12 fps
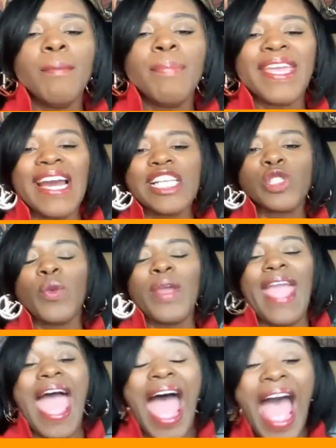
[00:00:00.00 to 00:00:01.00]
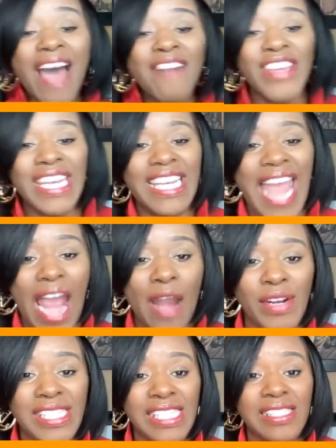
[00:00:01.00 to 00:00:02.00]
because we have an
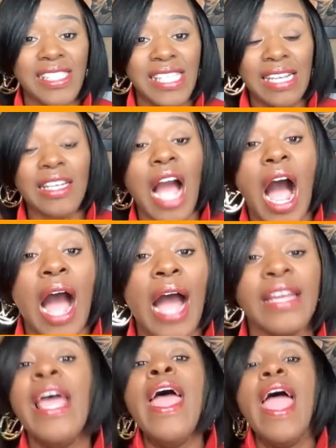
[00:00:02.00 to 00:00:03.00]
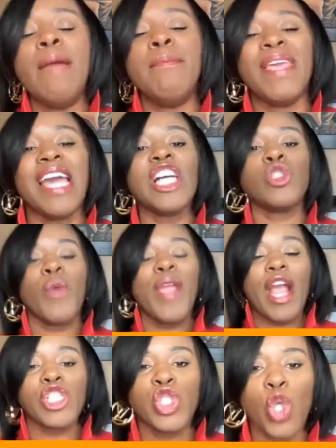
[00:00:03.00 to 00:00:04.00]
inheritance in God and because we
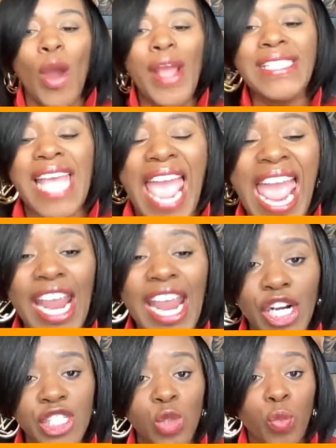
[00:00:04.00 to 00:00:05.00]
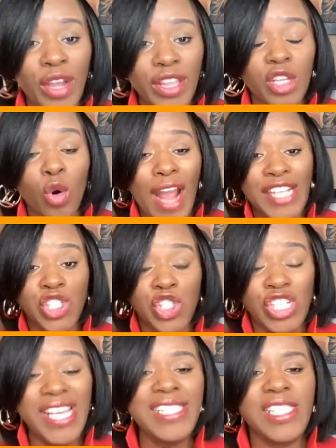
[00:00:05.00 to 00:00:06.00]
are joint heirs with Christ
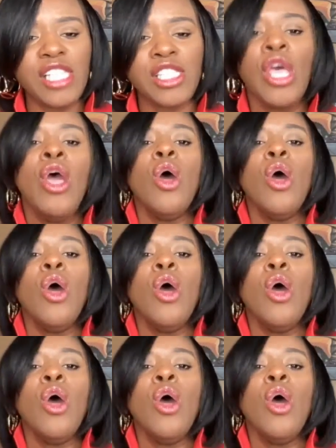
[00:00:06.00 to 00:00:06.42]
Jesus,